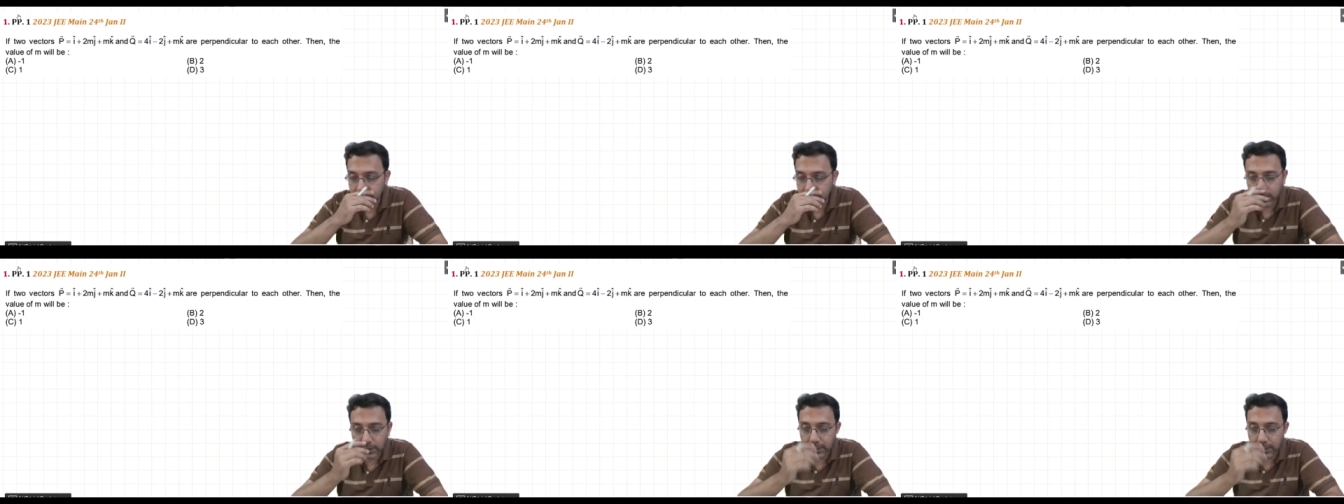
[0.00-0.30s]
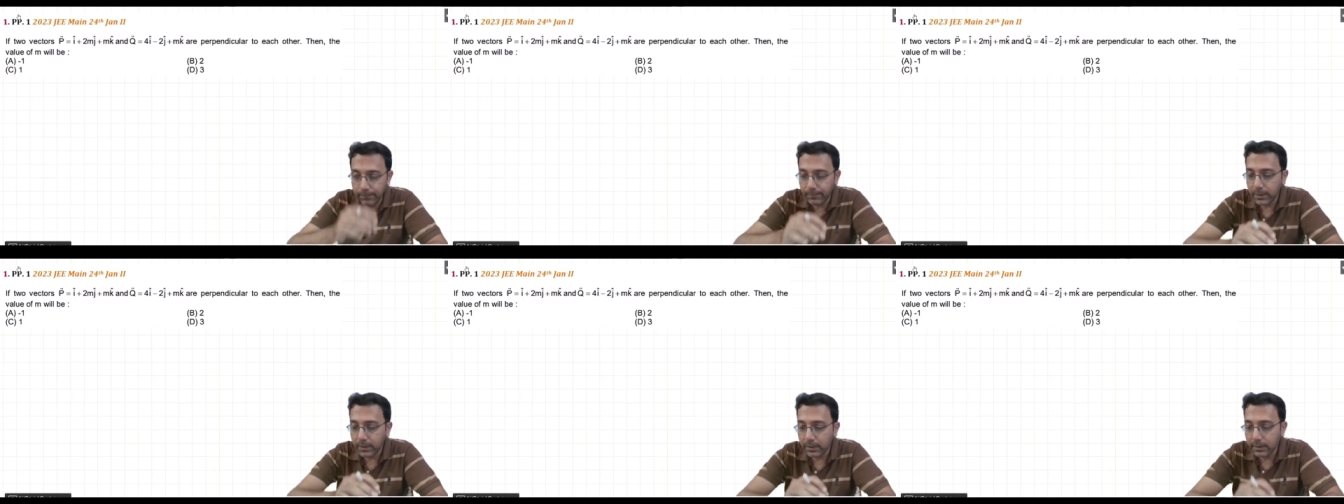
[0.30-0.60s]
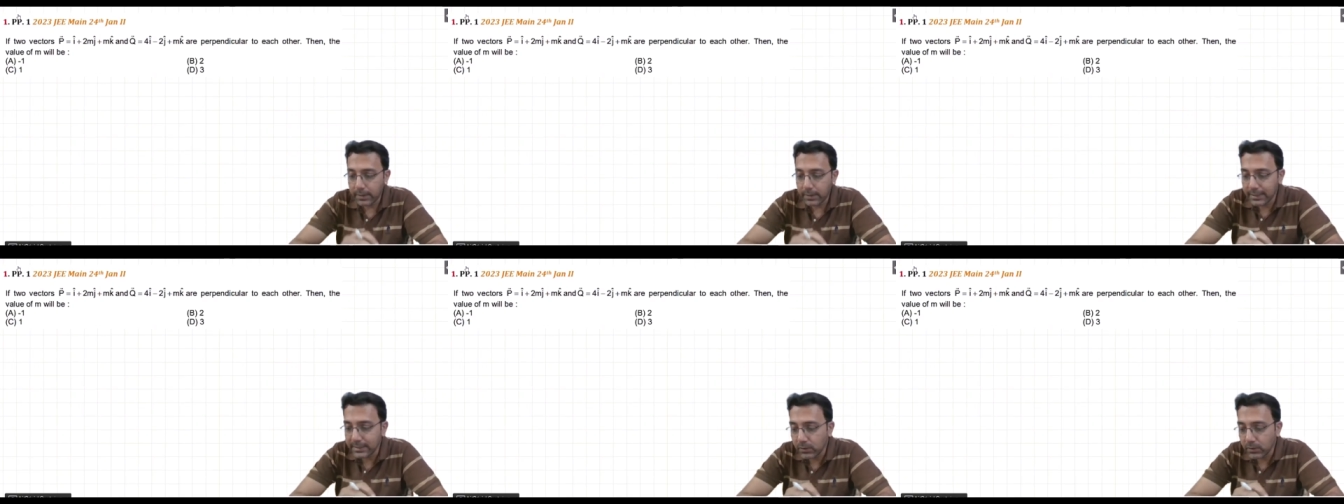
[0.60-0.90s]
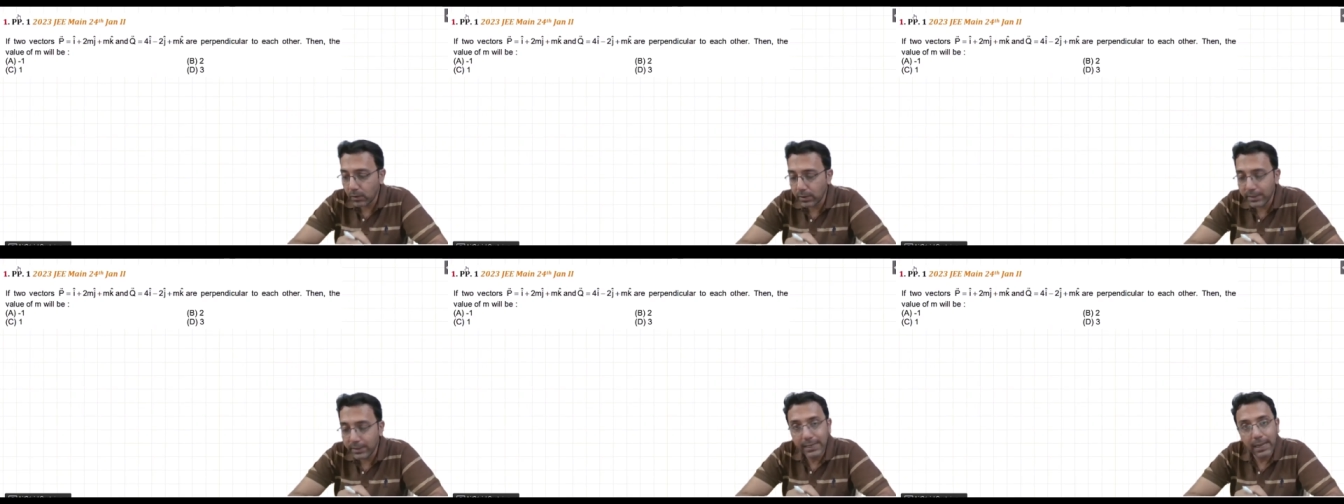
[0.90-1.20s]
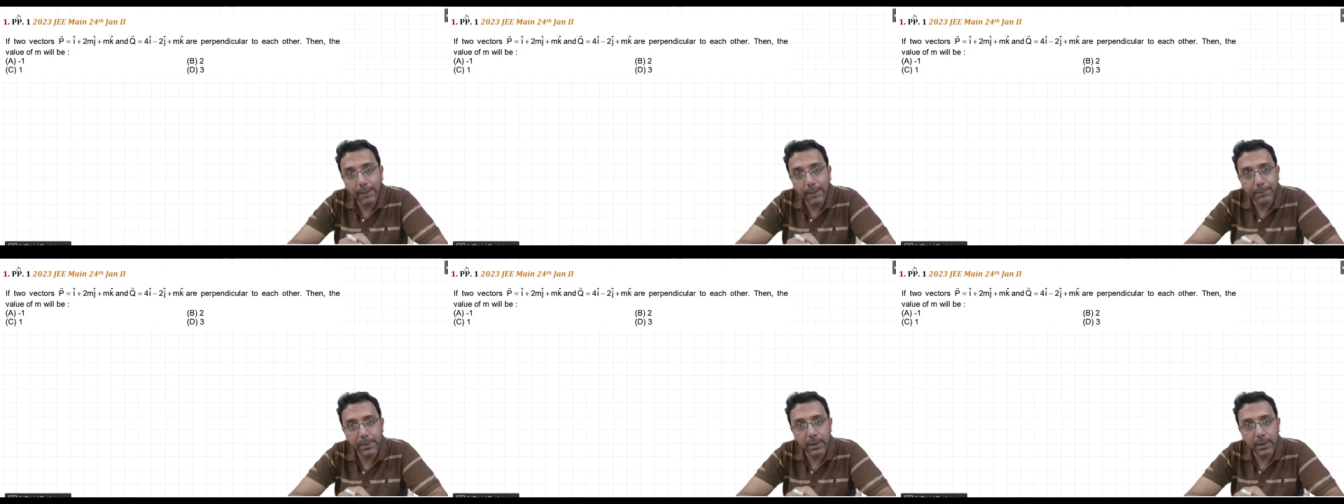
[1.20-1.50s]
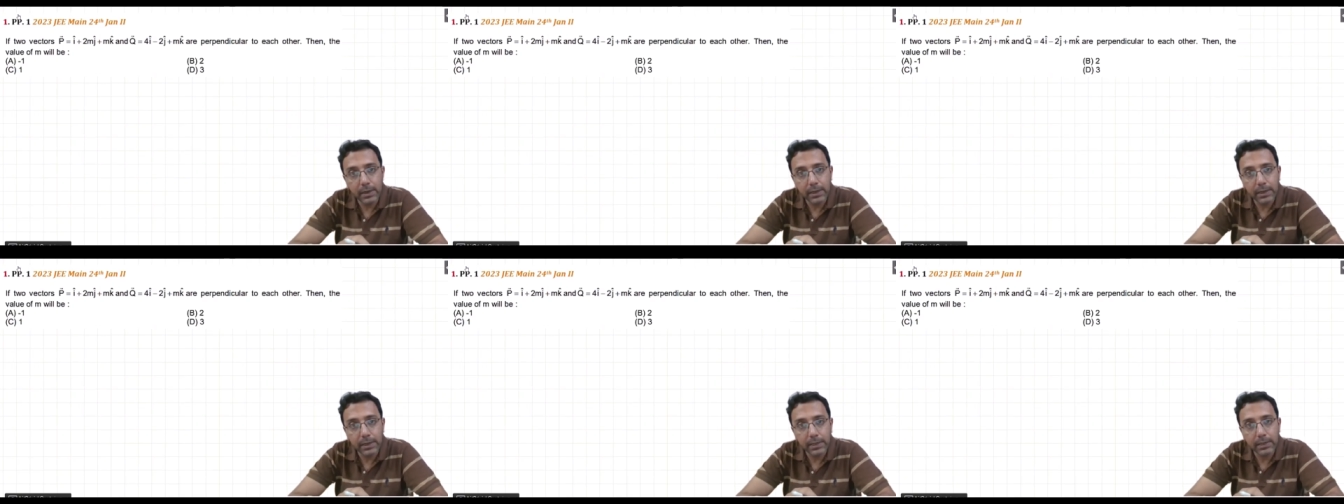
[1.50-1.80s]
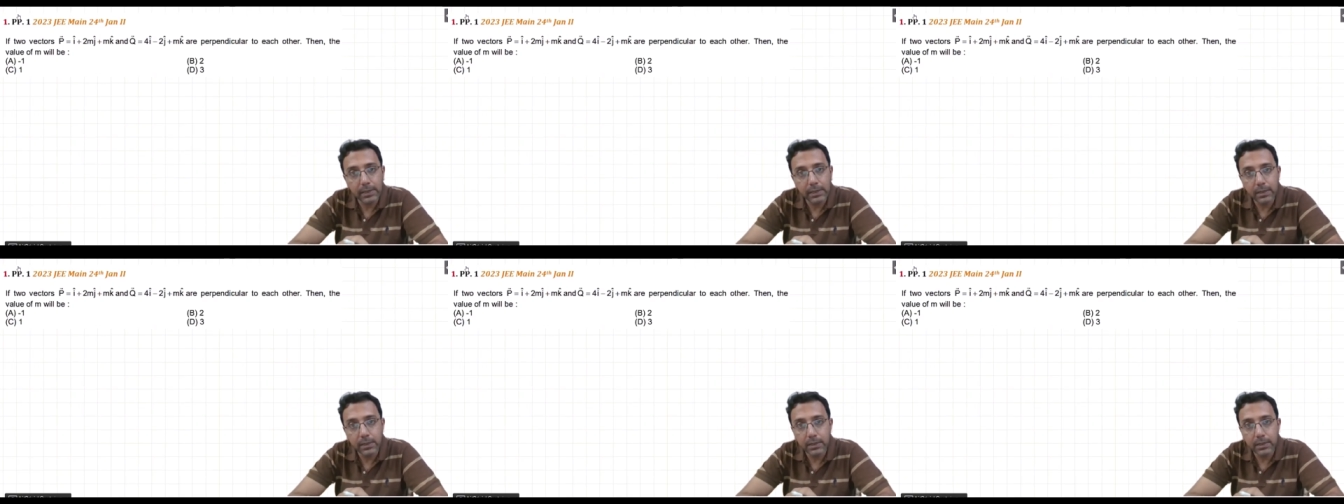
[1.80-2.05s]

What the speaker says: Okay, that has already appeared in